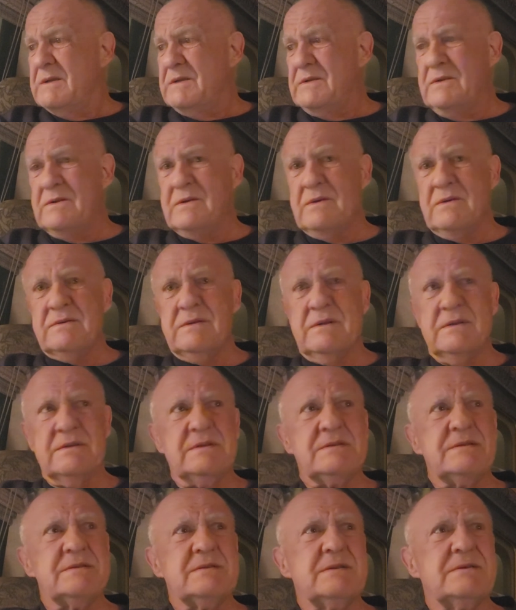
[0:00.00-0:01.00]

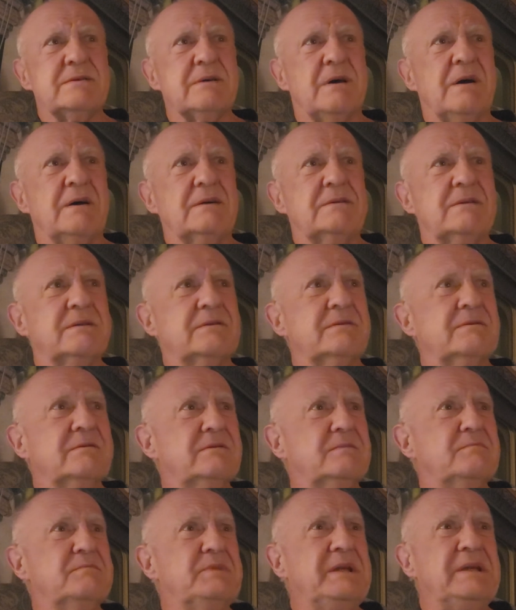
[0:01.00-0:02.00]
this is a dog that
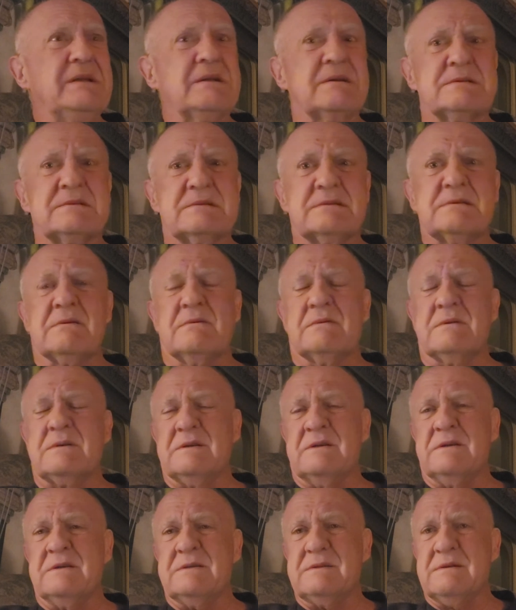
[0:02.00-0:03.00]
could be in a
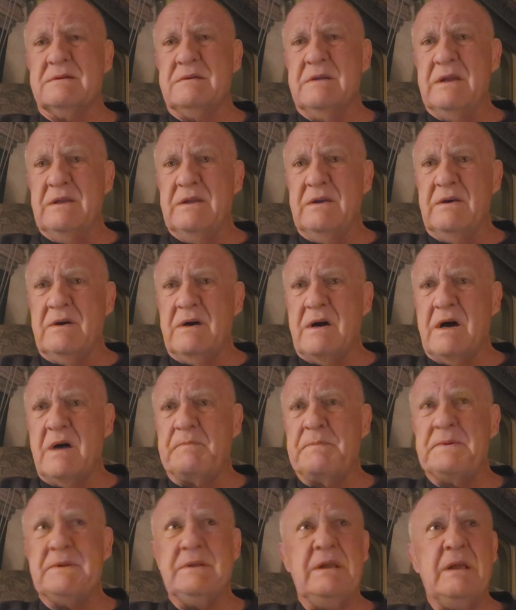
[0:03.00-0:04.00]
circus,
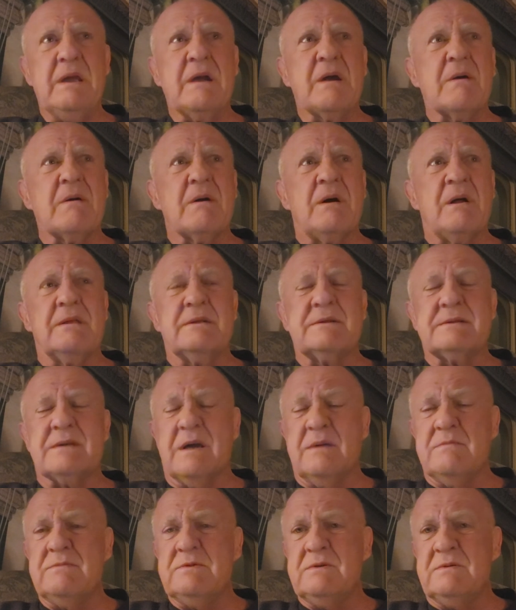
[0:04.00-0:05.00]
up in the air all the
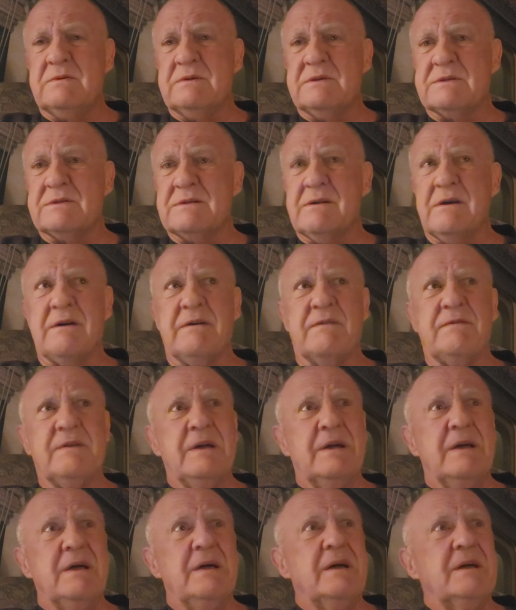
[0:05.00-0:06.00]
time doing stuff.
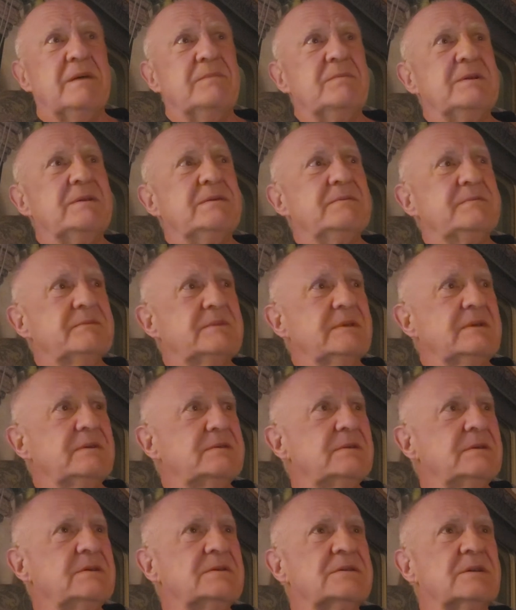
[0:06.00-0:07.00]

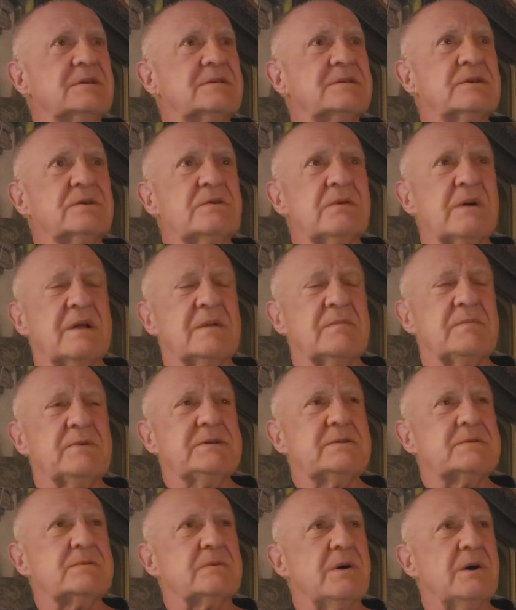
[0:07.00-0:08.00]
She's just
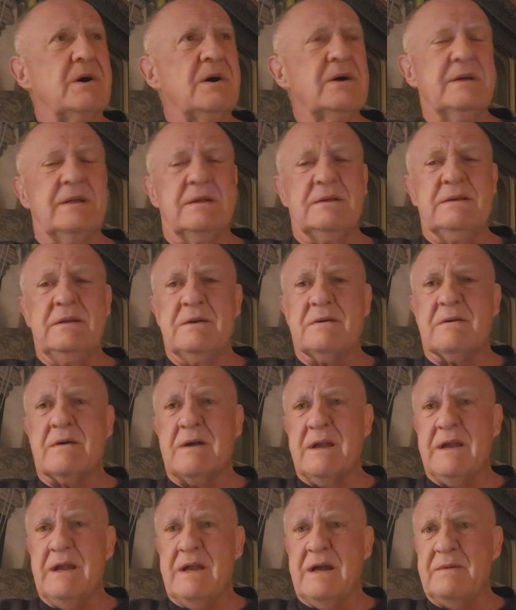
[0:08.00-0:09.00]
incredibly strong, and here
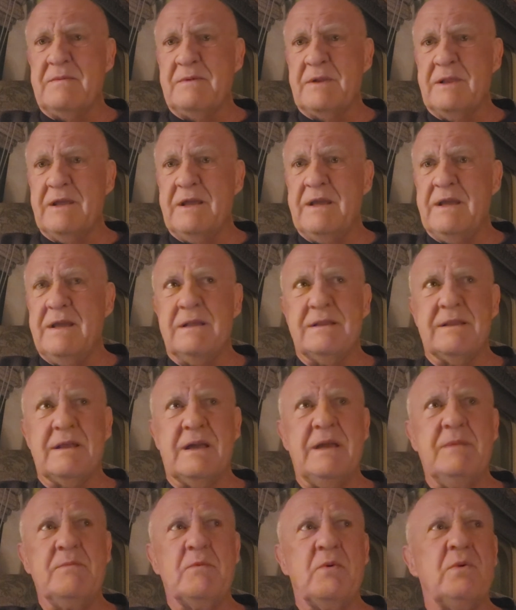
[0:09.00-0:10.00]
I am, a
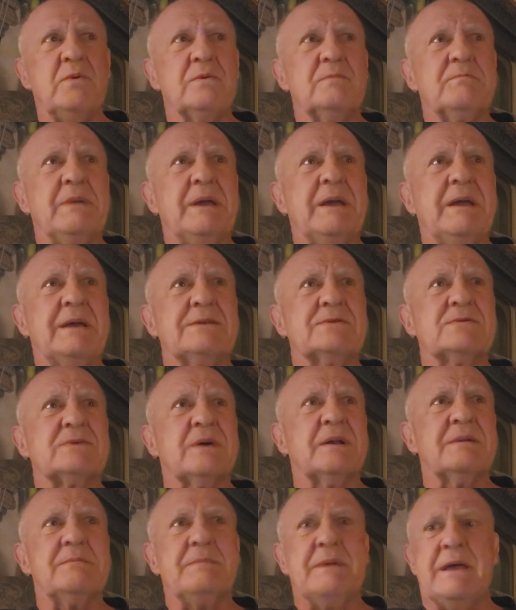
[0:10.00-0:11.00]
lame old man
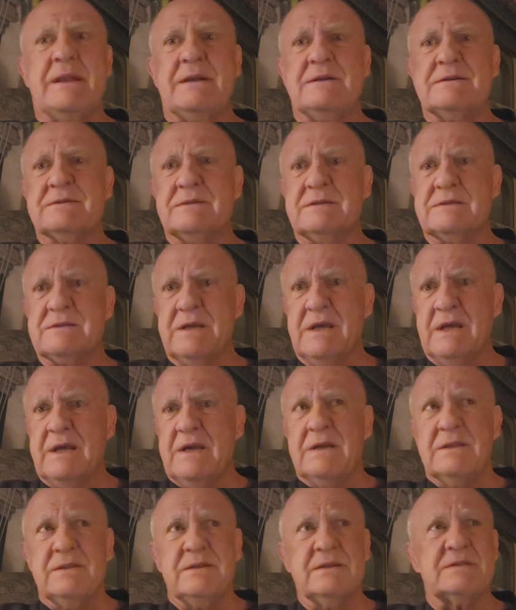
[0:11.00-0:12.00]
trying to manage
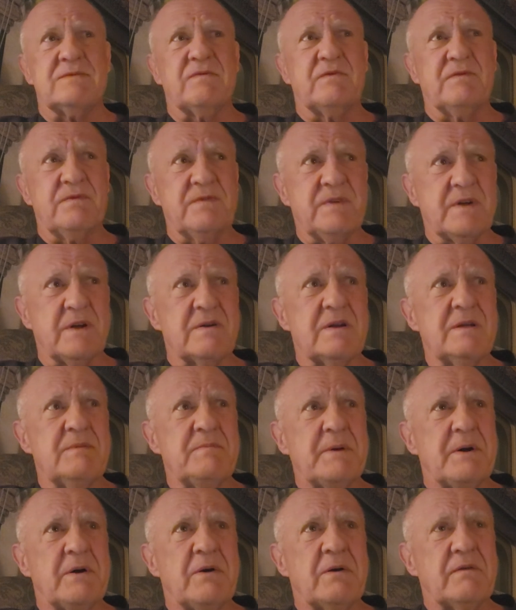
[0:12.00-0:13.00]
this very
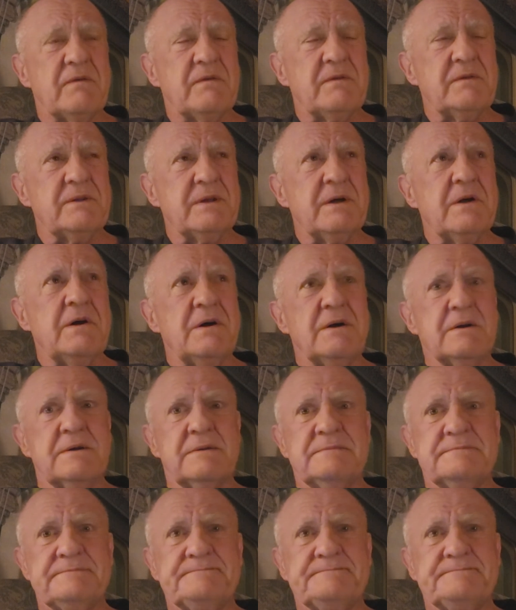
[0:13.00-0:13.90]
powerful dog.